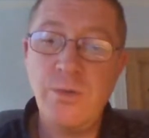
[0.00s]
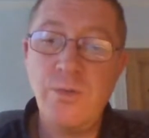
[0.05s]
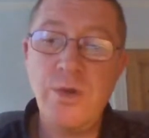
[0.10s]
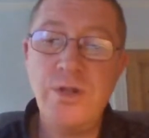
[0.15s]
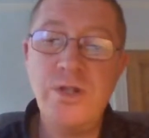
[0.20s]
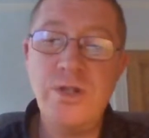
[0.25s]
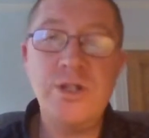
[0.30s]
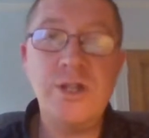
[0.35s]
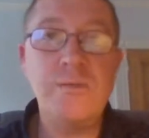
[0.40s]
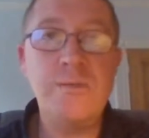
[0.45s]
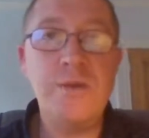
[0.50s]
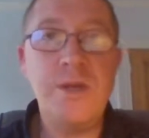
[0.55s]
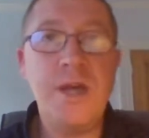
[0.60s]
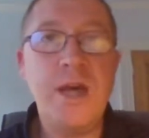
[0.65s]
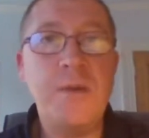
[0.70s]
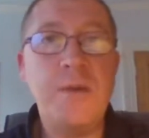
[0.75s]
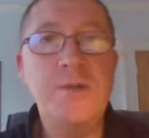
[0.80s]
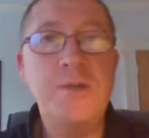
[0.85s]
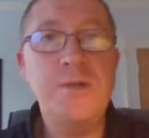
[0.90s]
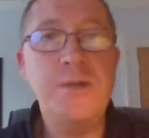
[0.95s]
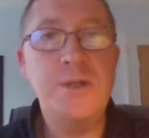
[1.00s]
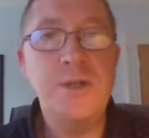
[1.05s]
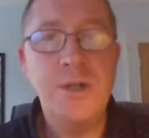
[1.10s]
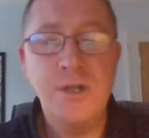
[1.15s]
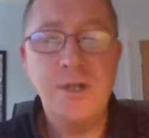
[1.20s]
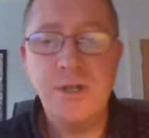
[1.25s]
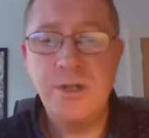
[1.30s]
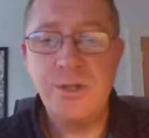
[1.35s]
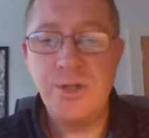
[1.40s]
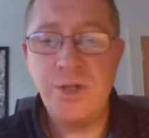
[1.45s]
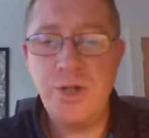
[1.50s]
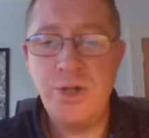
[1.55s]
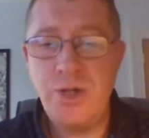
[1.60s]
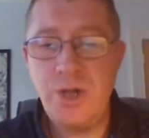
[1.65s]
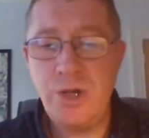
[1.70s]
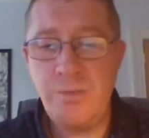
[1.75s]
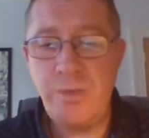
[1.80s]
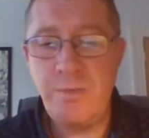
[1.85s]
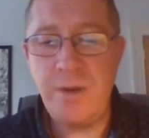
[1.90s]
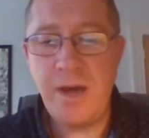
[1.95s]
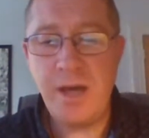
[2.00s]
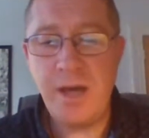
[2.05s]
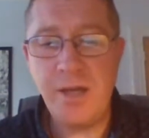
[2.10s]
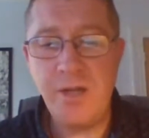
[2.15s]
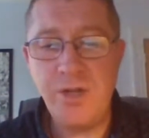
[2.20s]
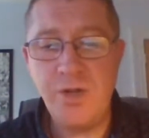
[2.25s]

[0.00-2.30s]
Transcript: when something happened to jerk me back